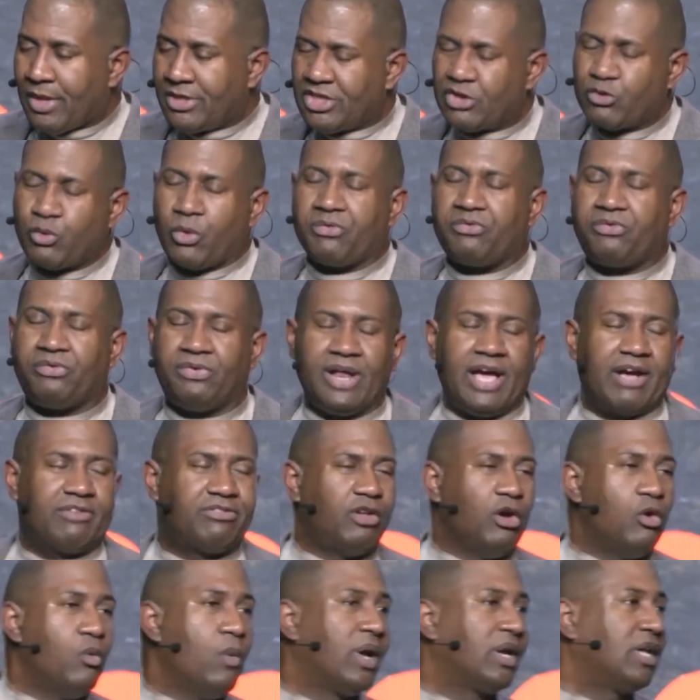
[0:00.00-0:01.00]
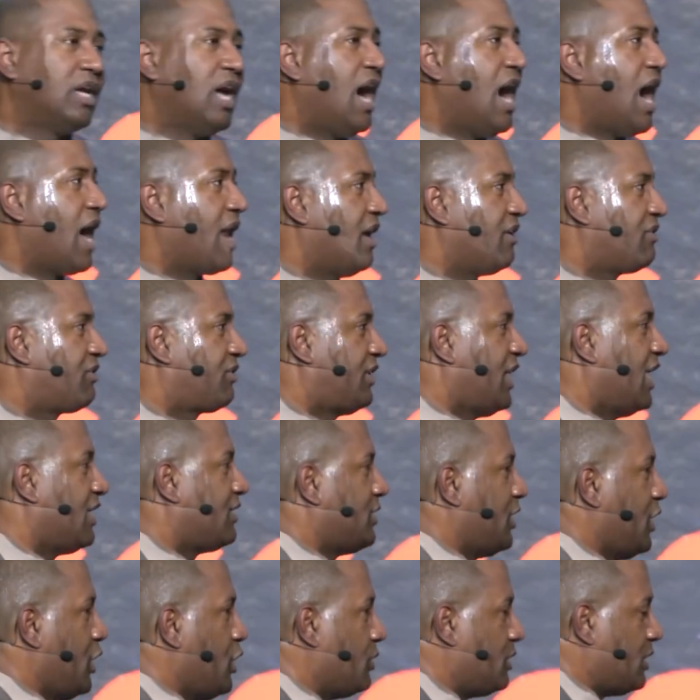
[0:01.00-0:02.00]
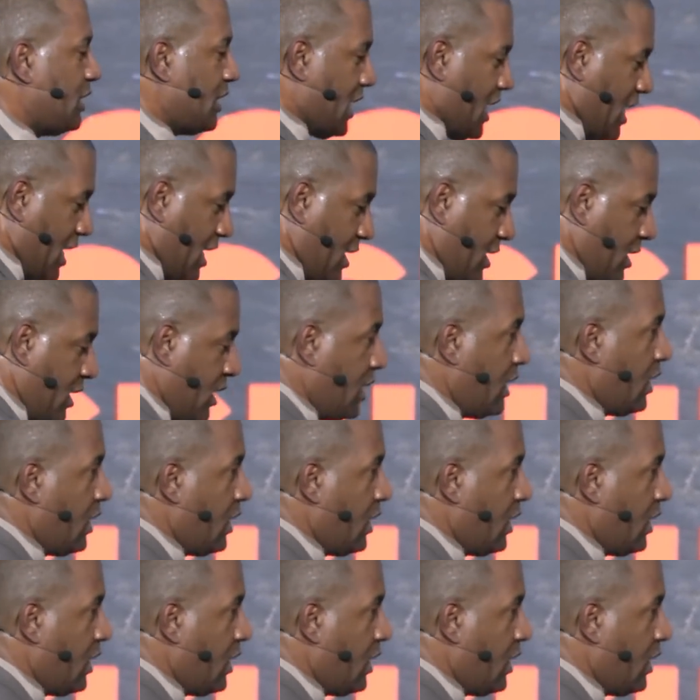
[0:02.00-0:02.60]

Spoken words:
Just reflect on what God has said to you today.